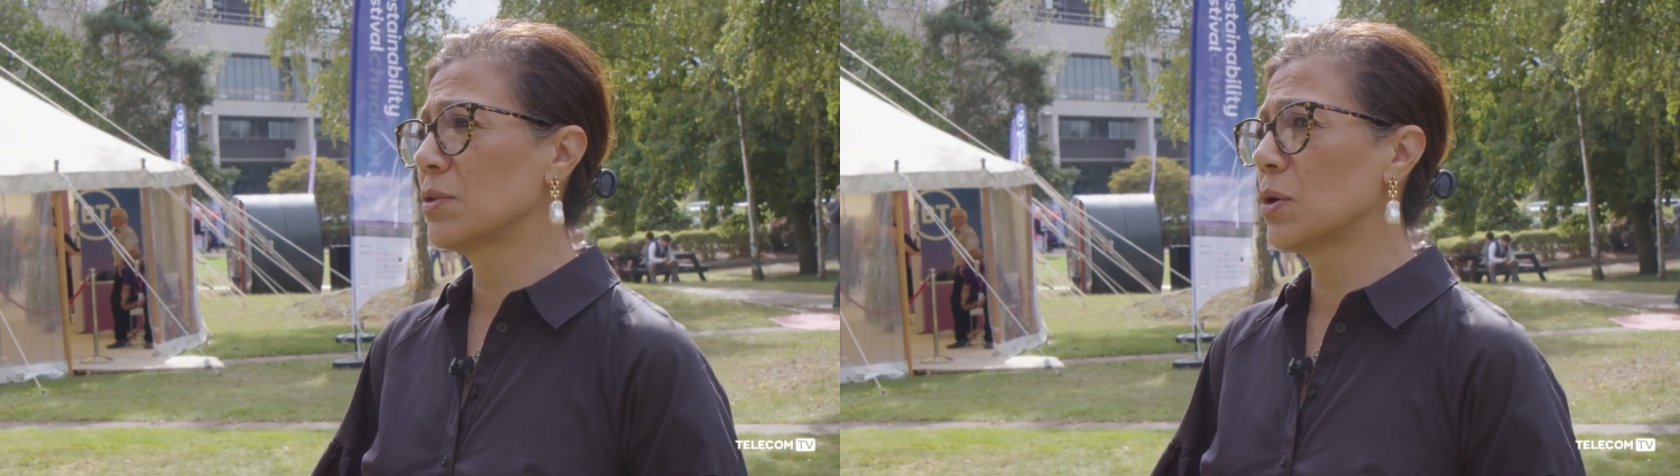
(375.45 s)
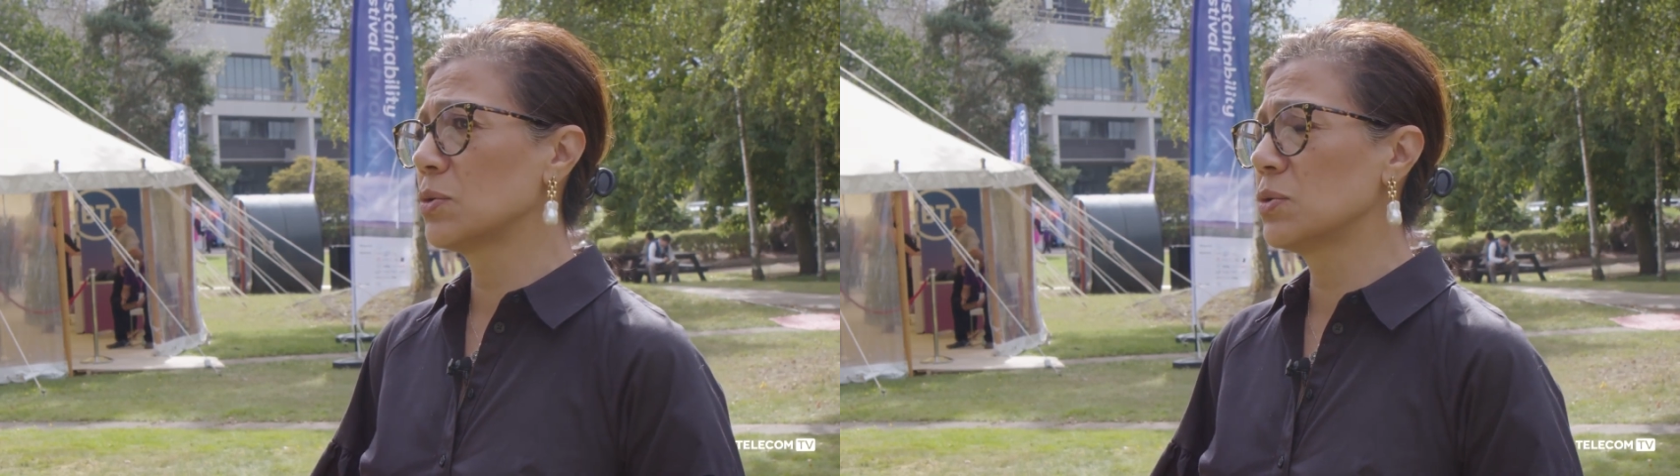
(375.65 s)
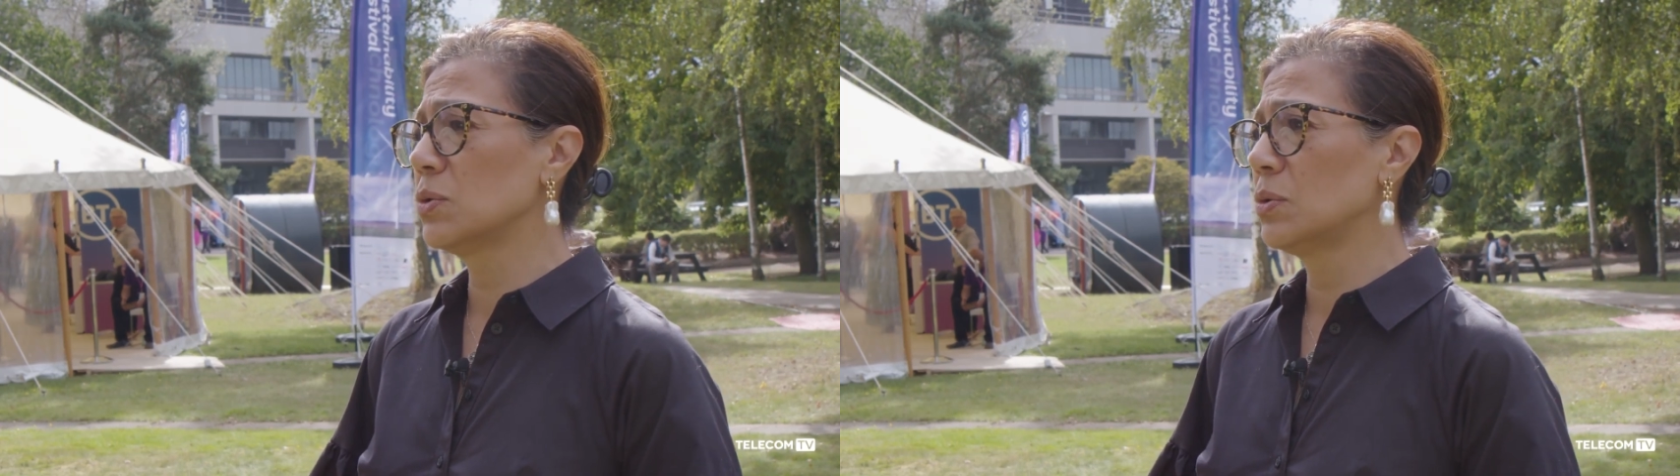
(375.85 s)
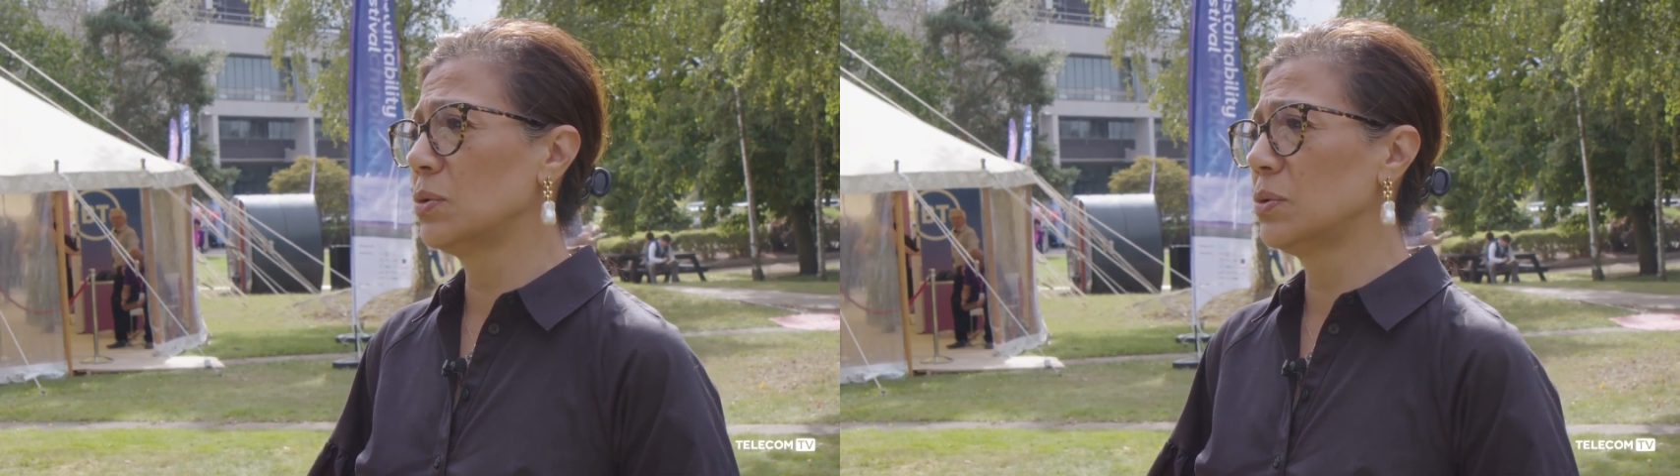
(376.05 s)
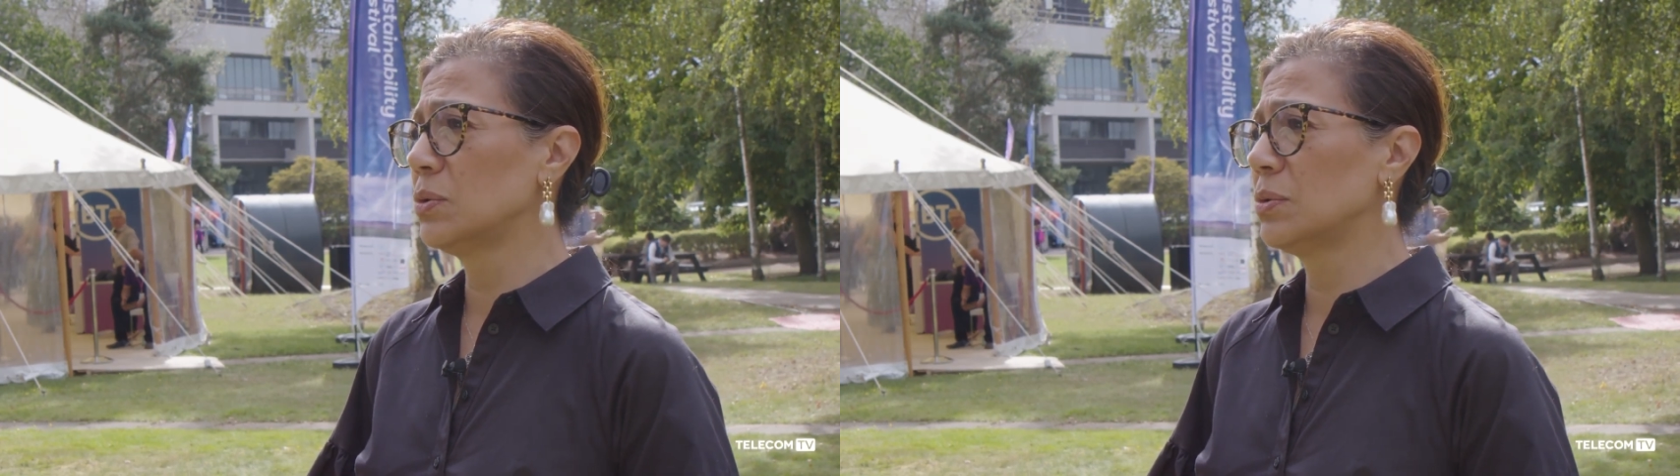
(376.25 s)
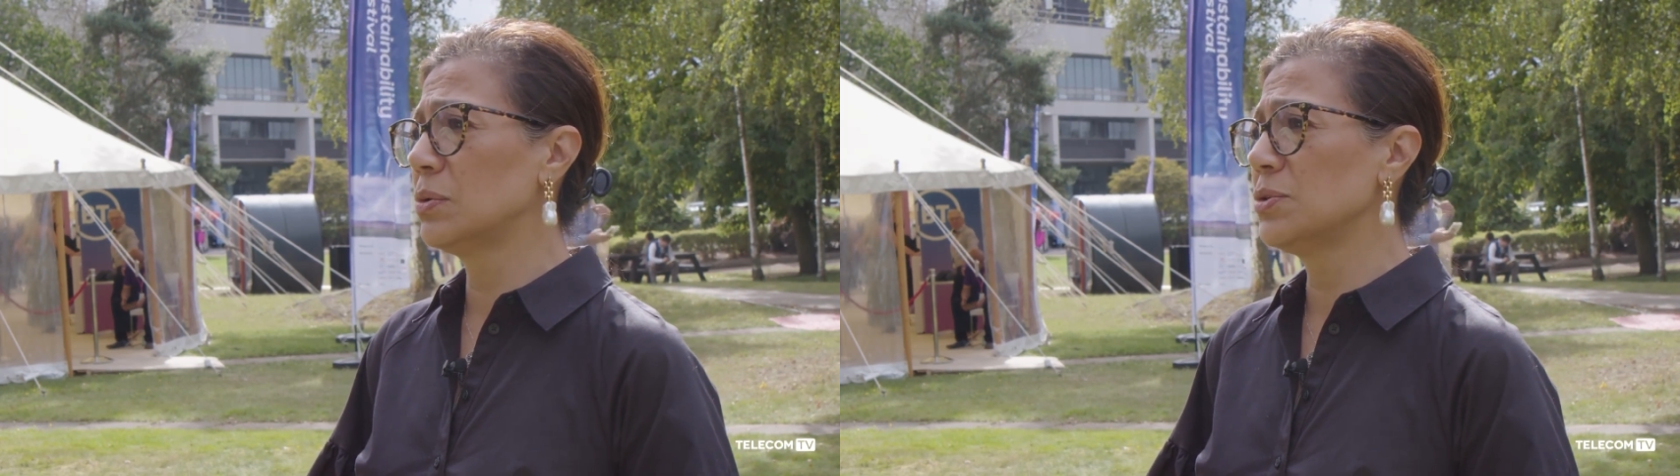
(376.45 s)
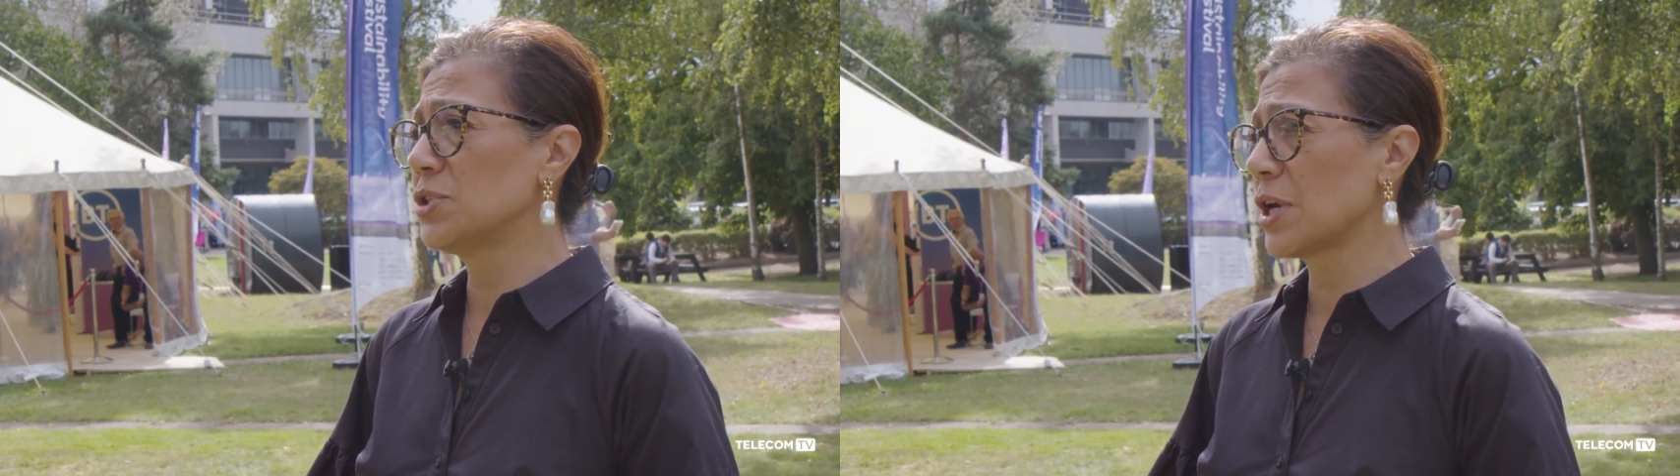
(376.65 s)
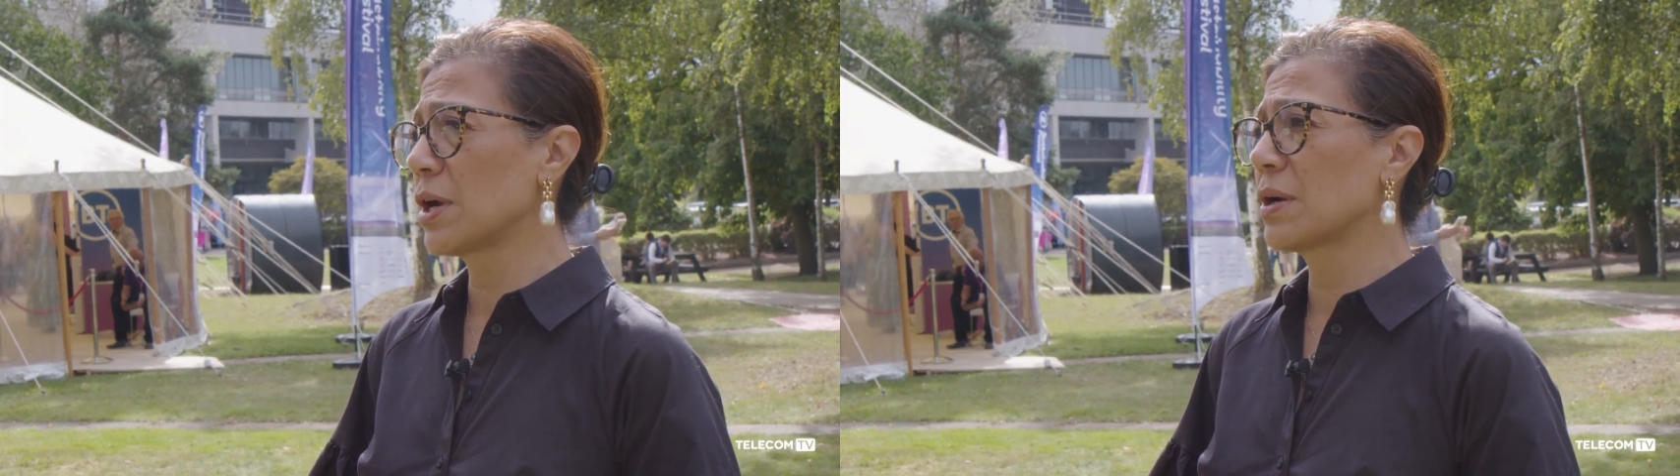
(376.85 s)
on those who, who, who
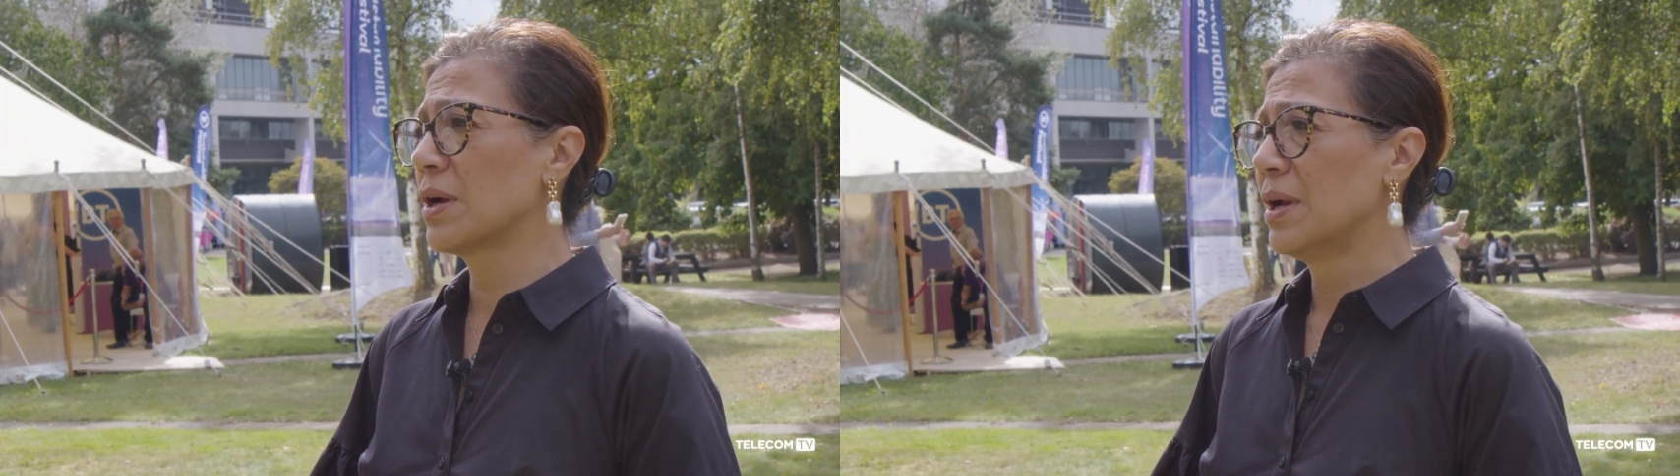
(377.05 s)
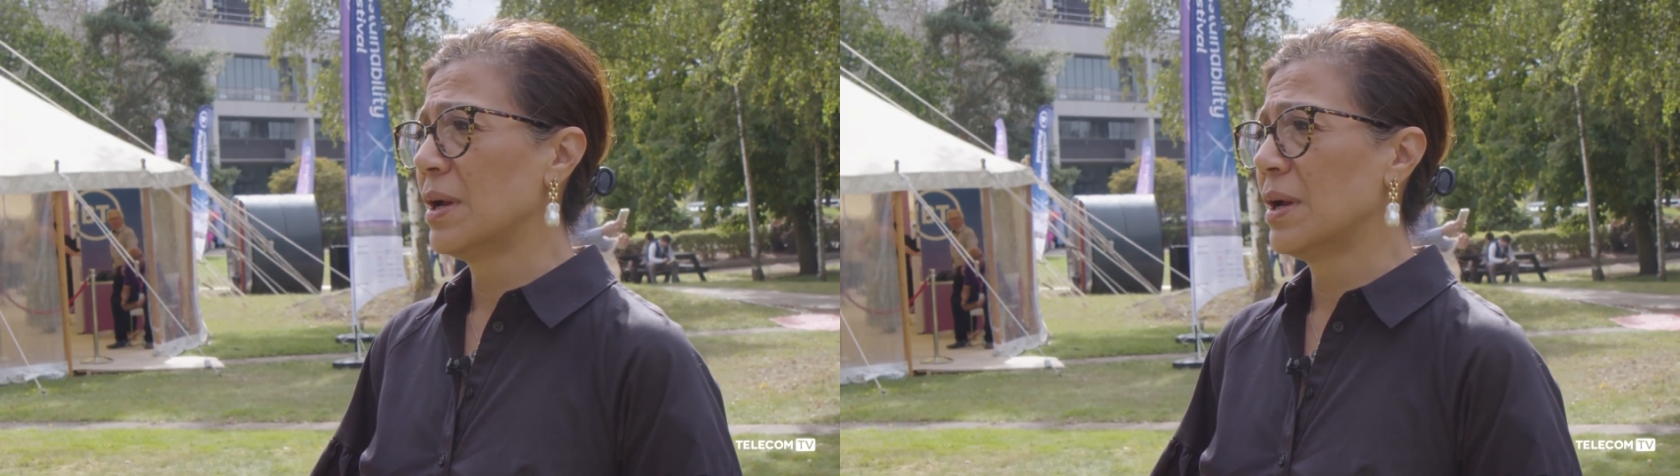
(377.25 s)
share